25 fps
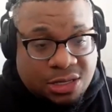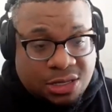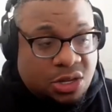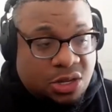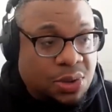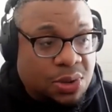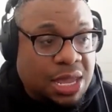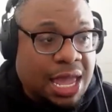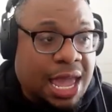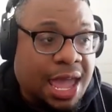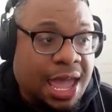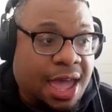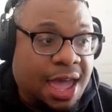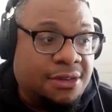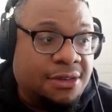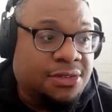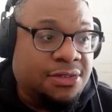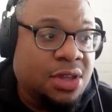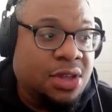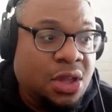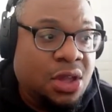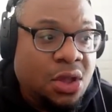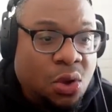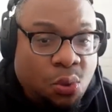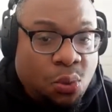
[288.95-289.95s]
So we have
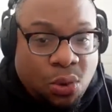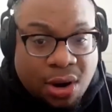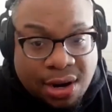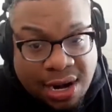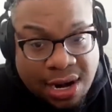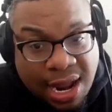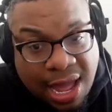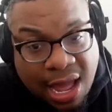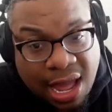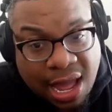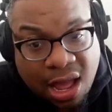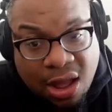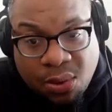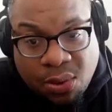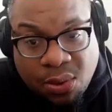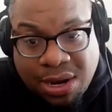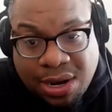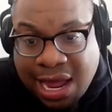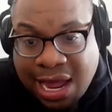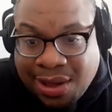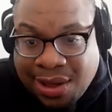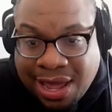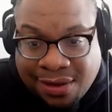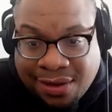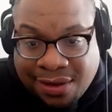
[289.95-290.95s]
We're now we
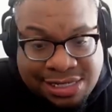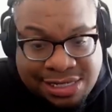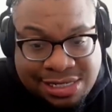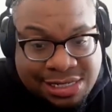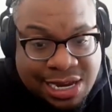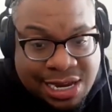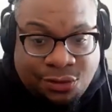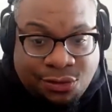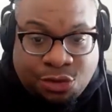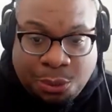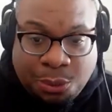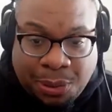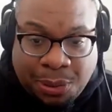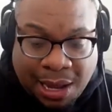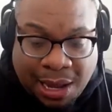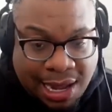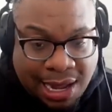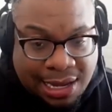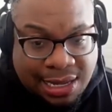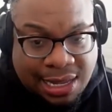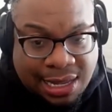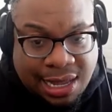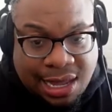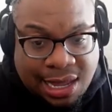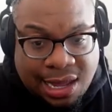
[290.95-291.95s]
now have several
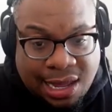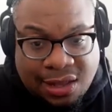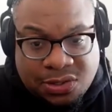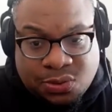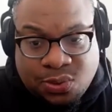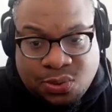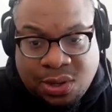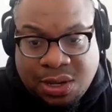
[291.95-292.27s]
podcasts.